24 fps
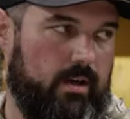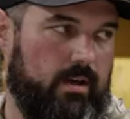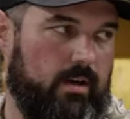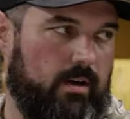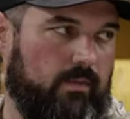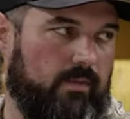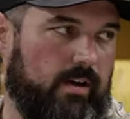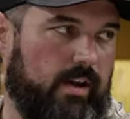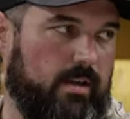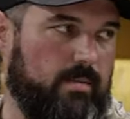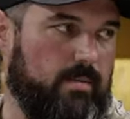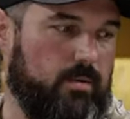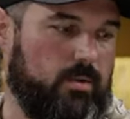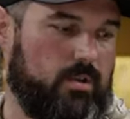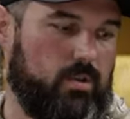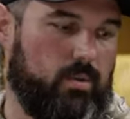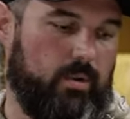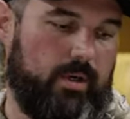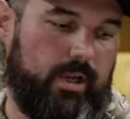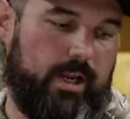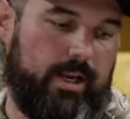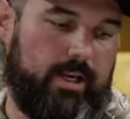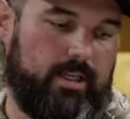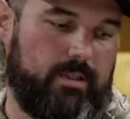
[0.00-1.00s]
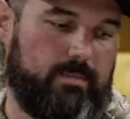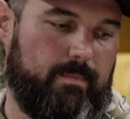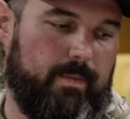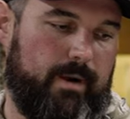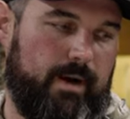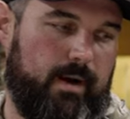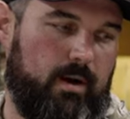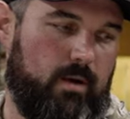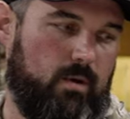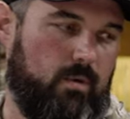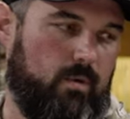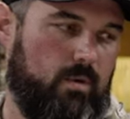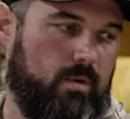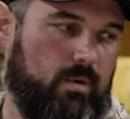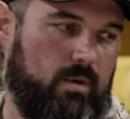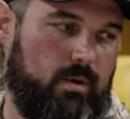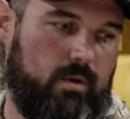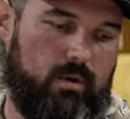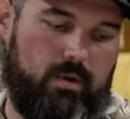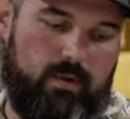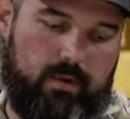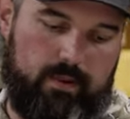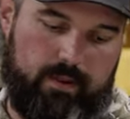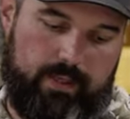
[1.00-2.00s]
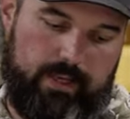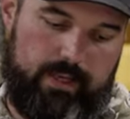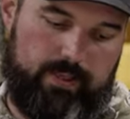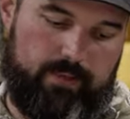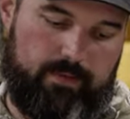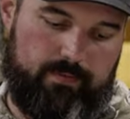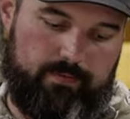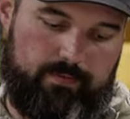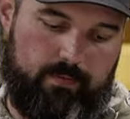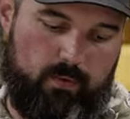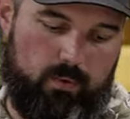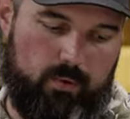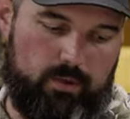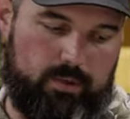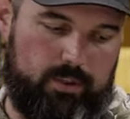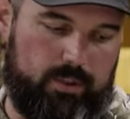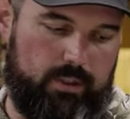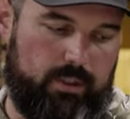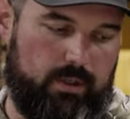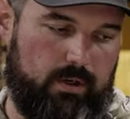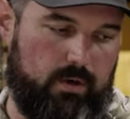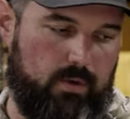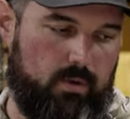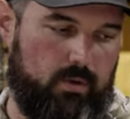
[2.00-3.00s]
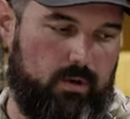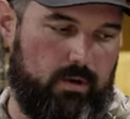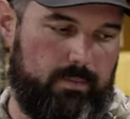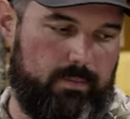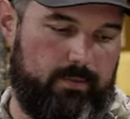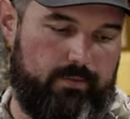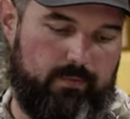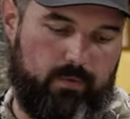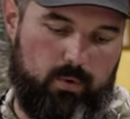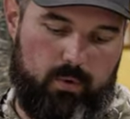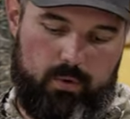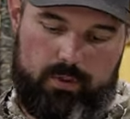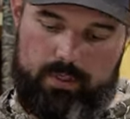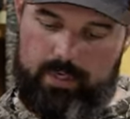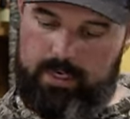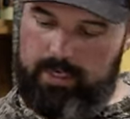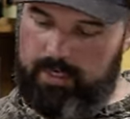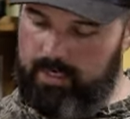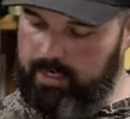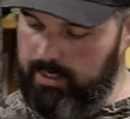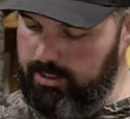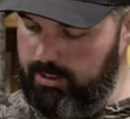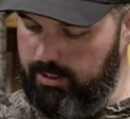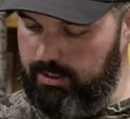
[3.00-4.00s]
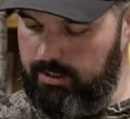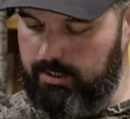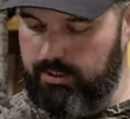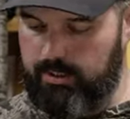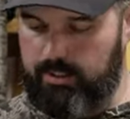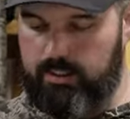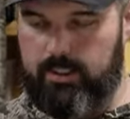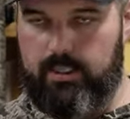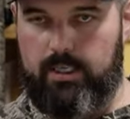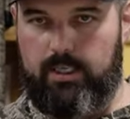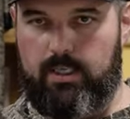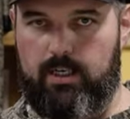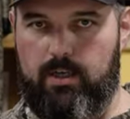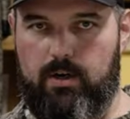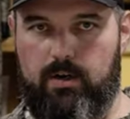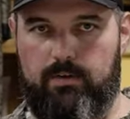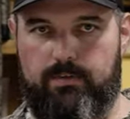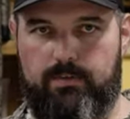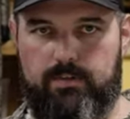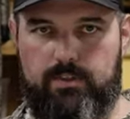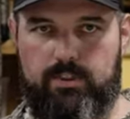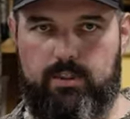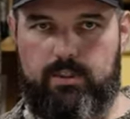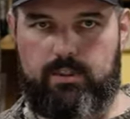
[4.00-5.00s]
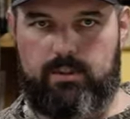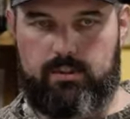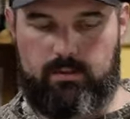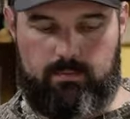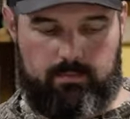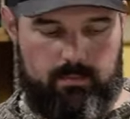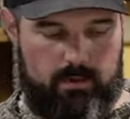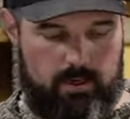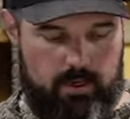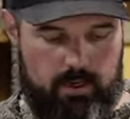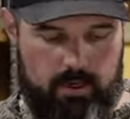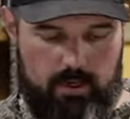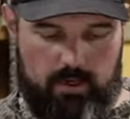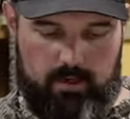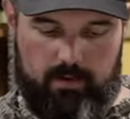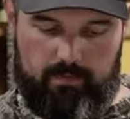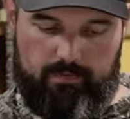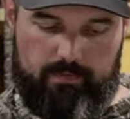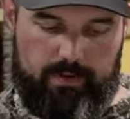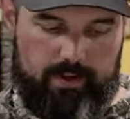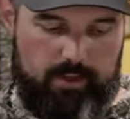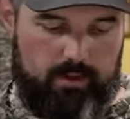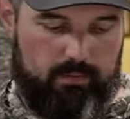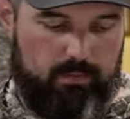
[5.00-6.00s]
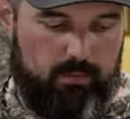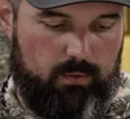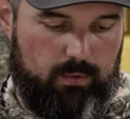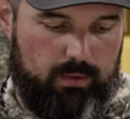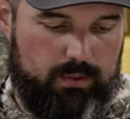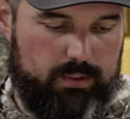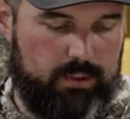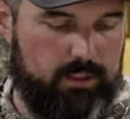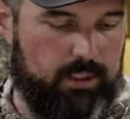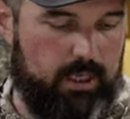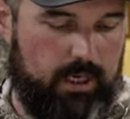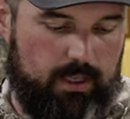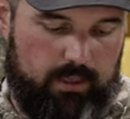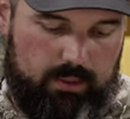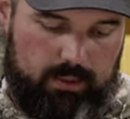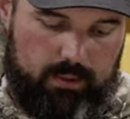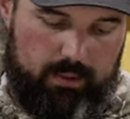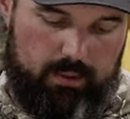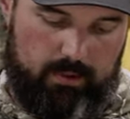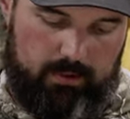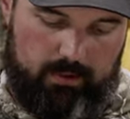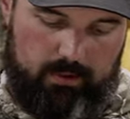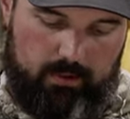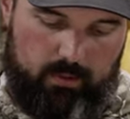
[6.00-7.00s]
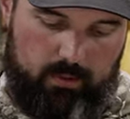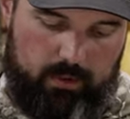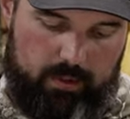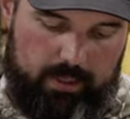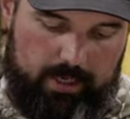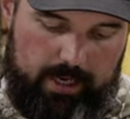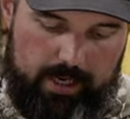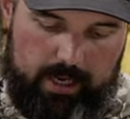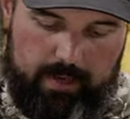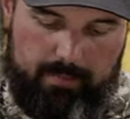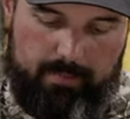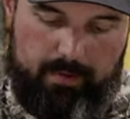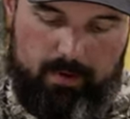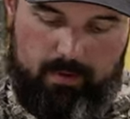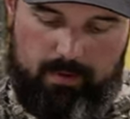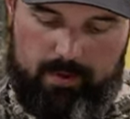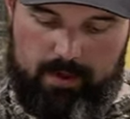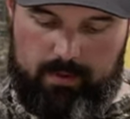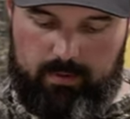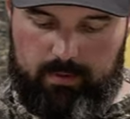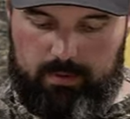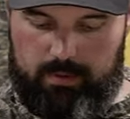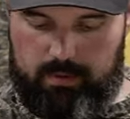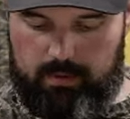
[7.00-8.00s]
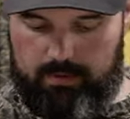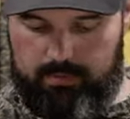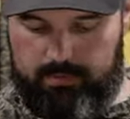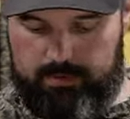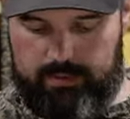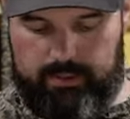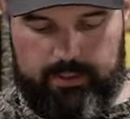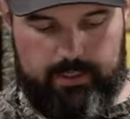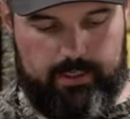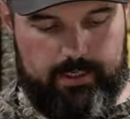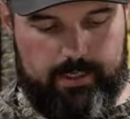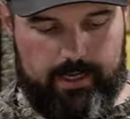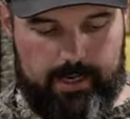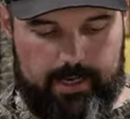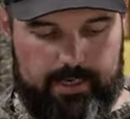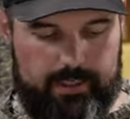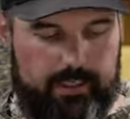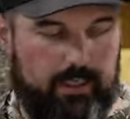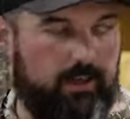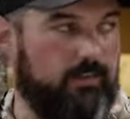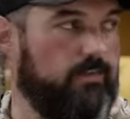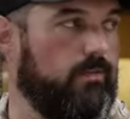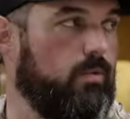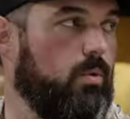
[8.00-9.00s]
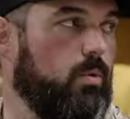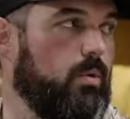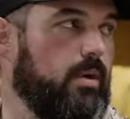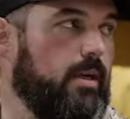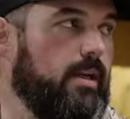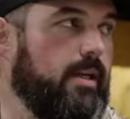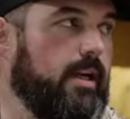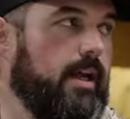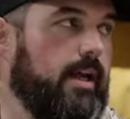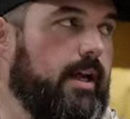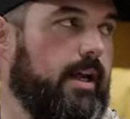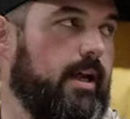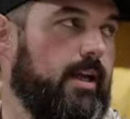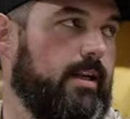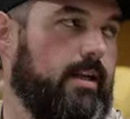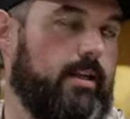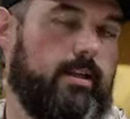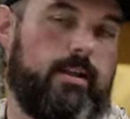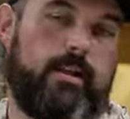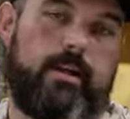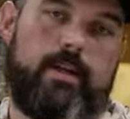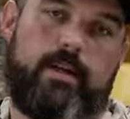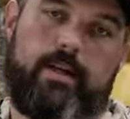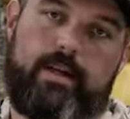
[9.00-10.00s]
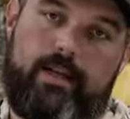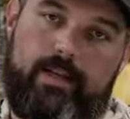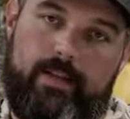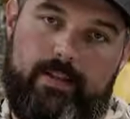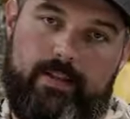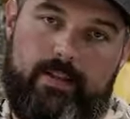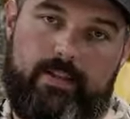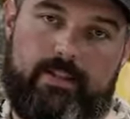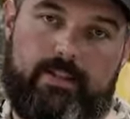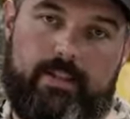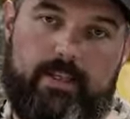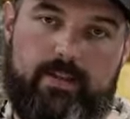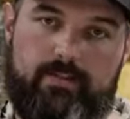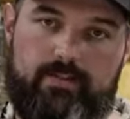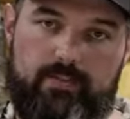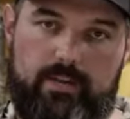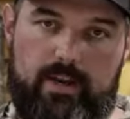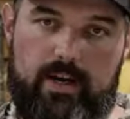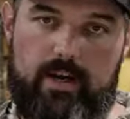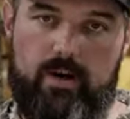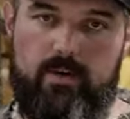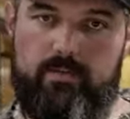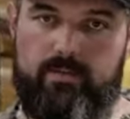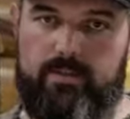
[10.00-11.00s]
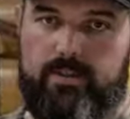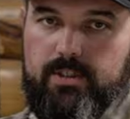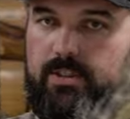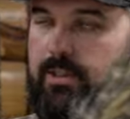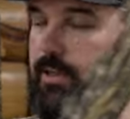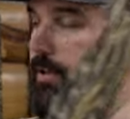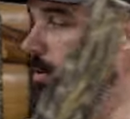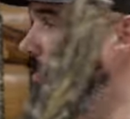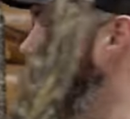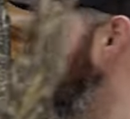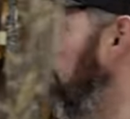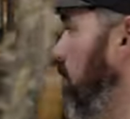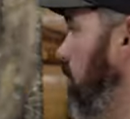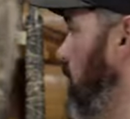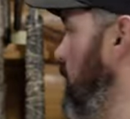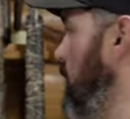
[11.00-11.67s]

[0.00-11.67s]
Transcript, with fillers: Available 28 inch barrel, length and forcing cone up to 14 inches, kickoff system, available in solid color or camo. That one comes in at 1949 and these things fly off the shelf.